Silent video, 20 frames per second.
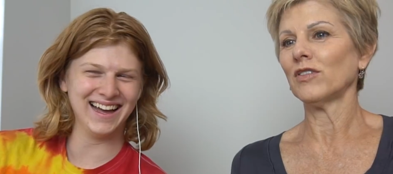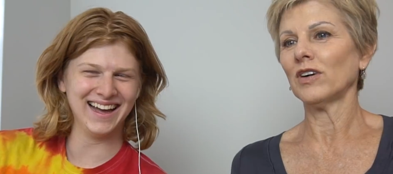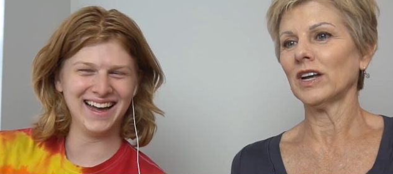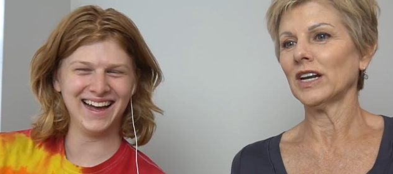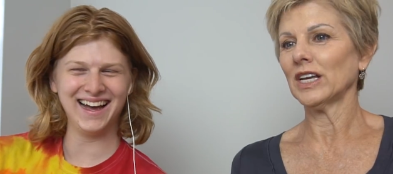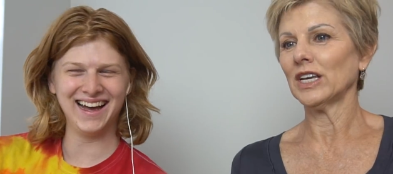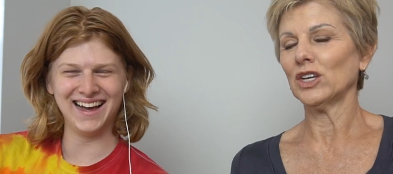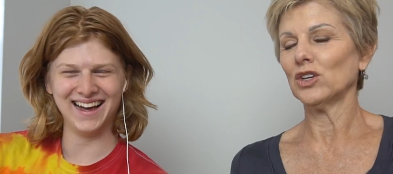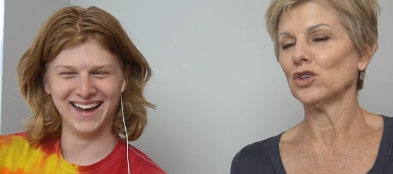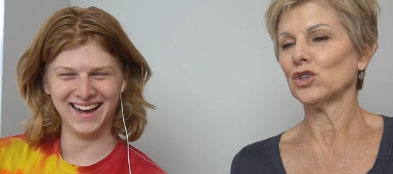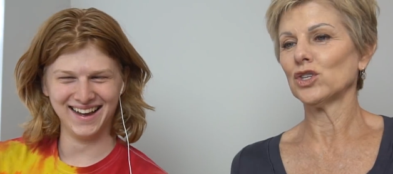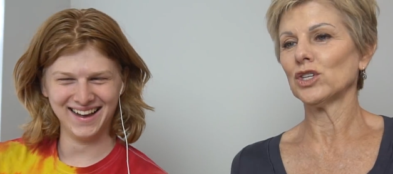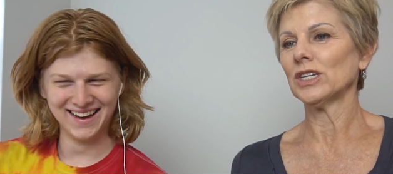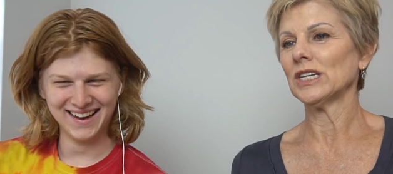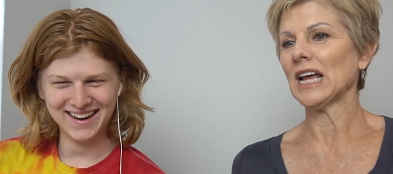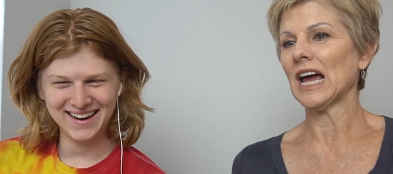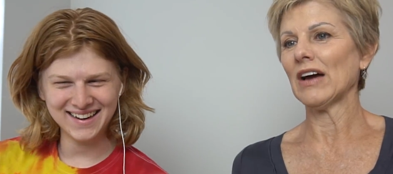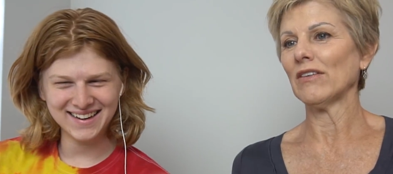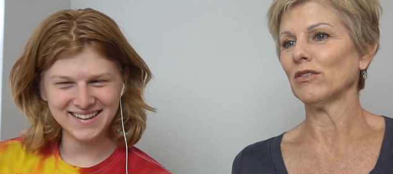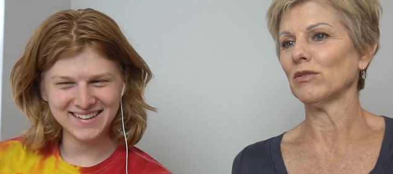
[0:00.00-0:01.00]
Speaker 1: Funny, you
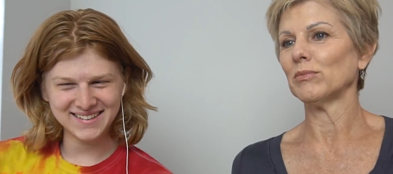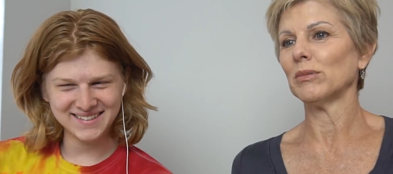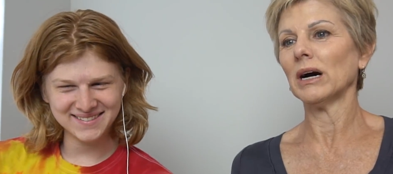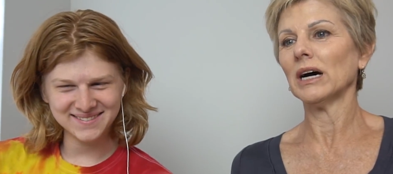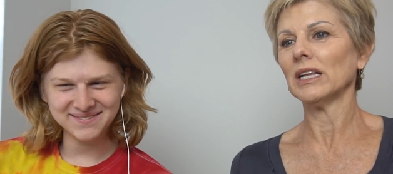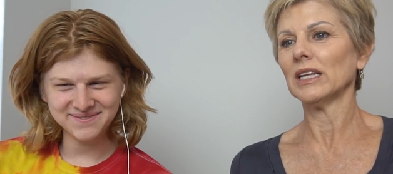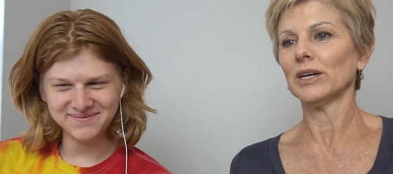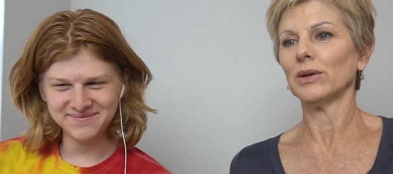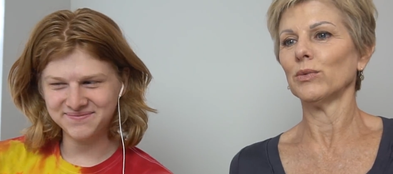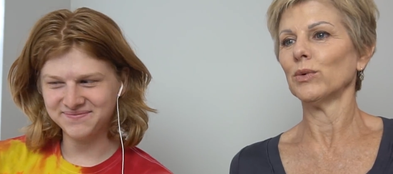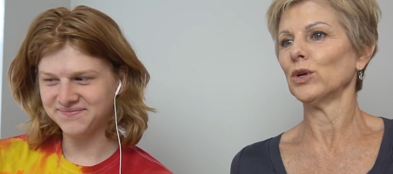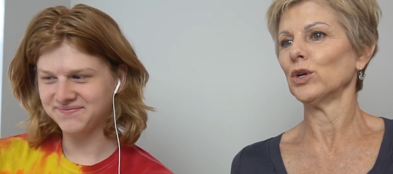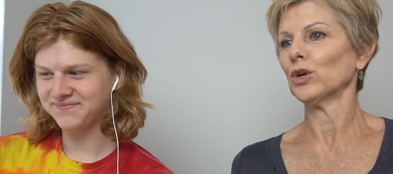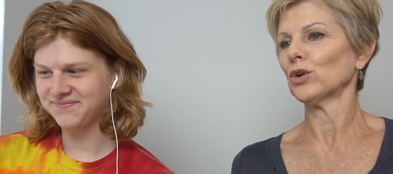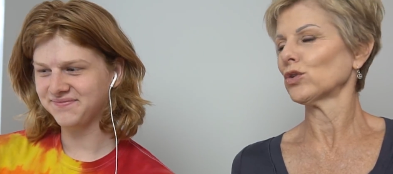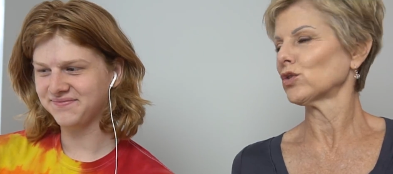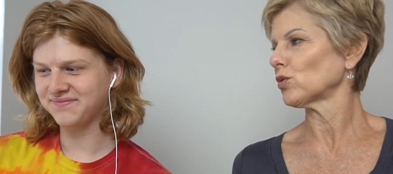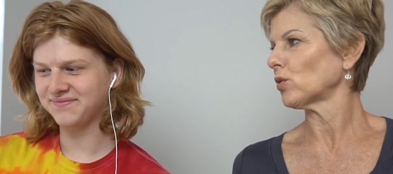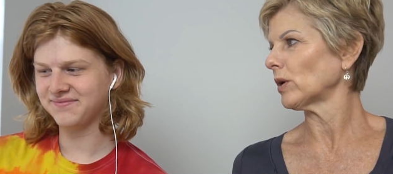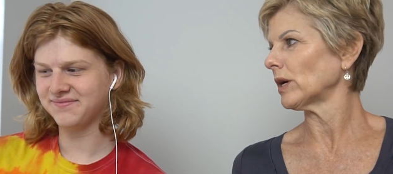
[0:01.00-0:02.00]
shouldn't have a belly when
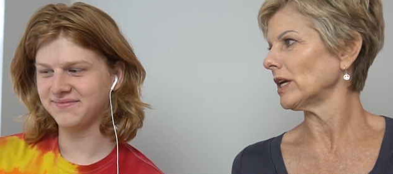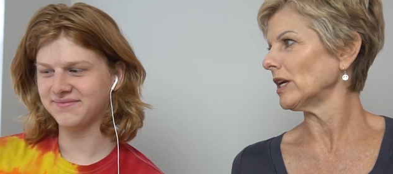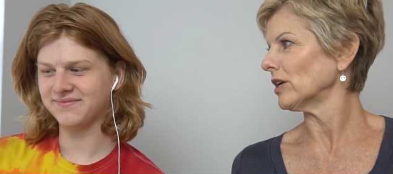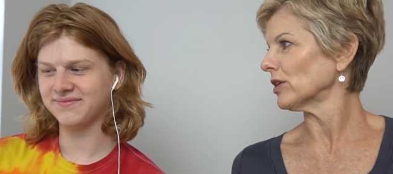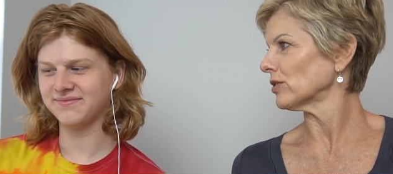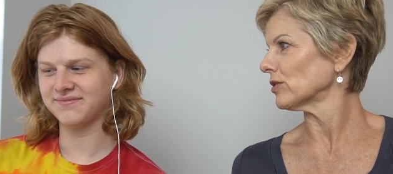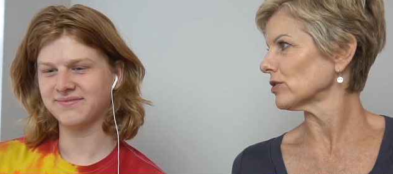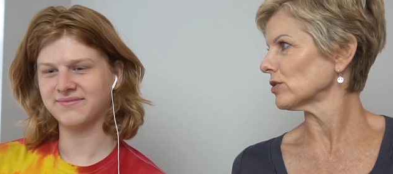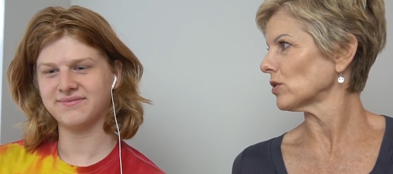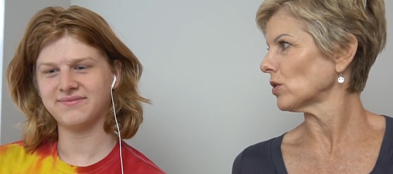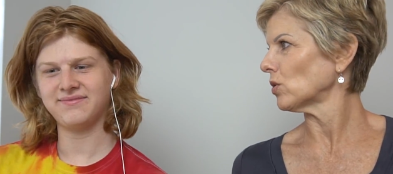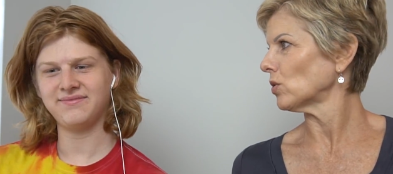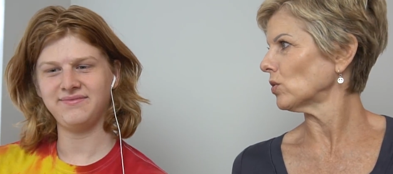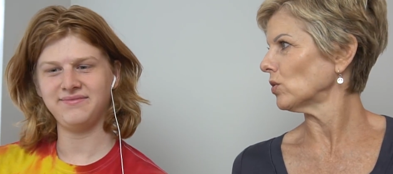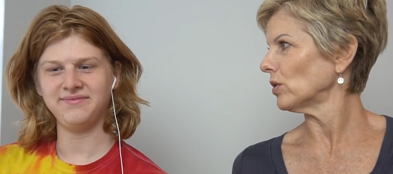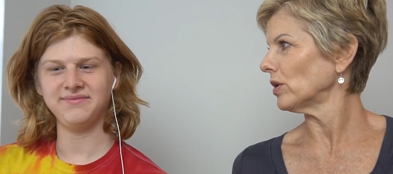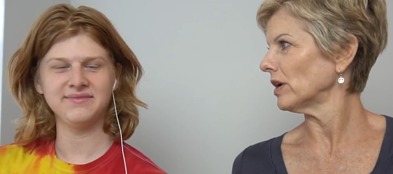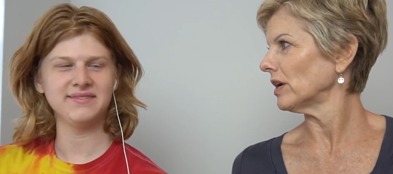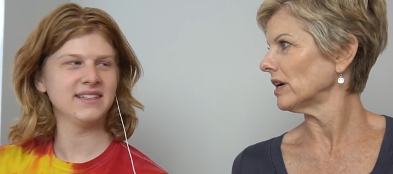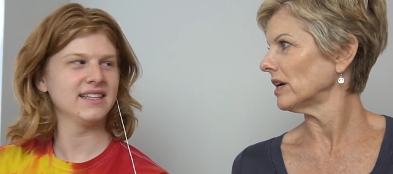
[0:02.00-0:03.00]
you're 20 years
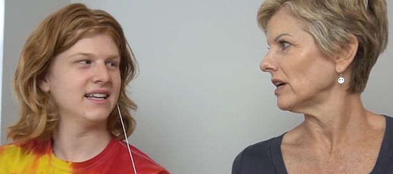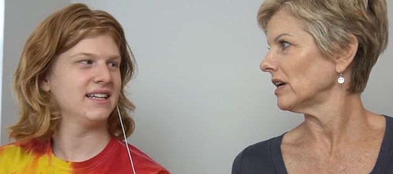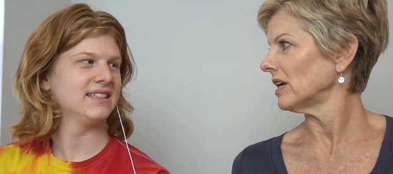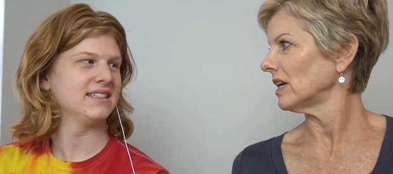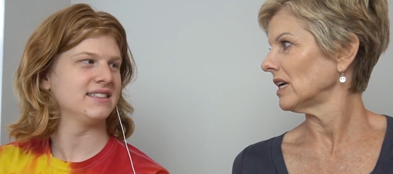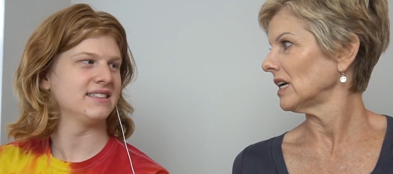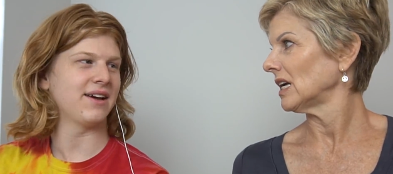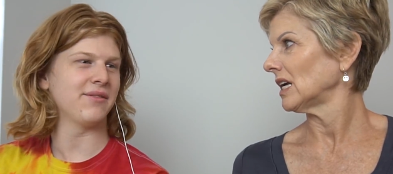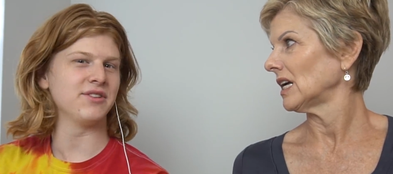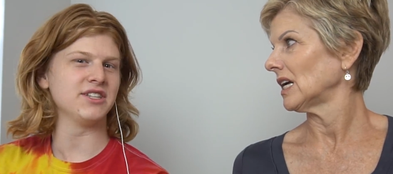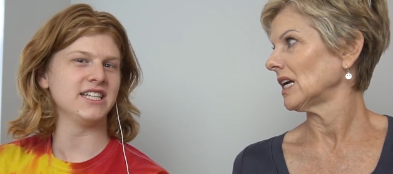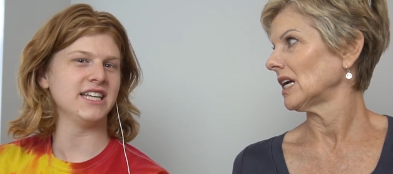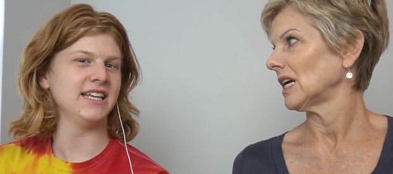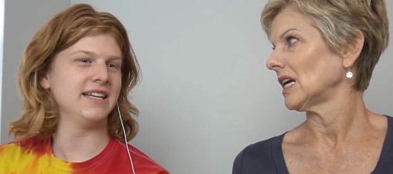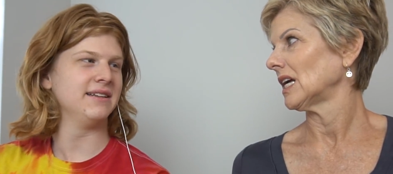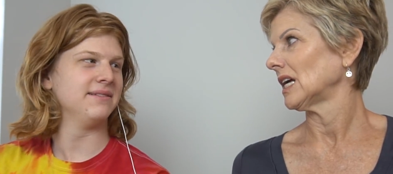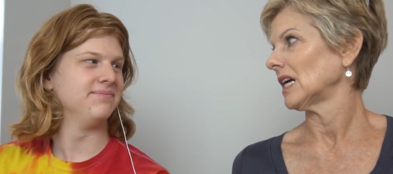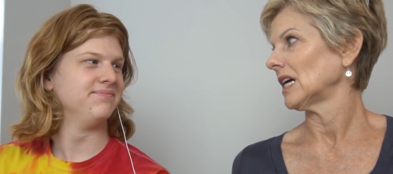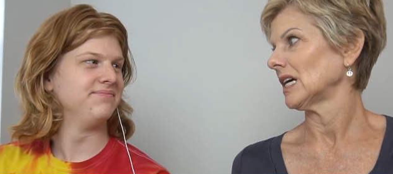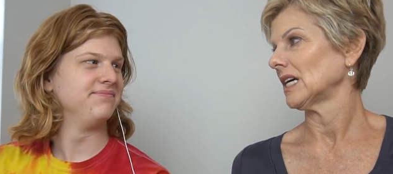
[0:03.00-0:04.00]
old.
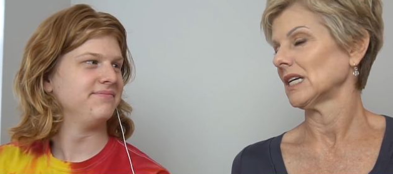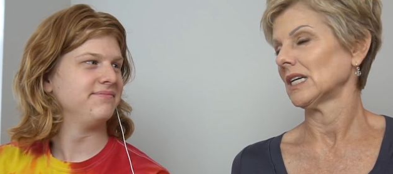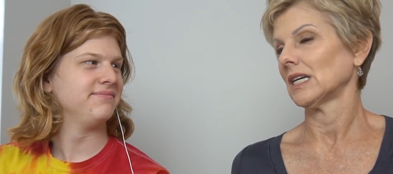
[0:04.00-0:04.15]
17.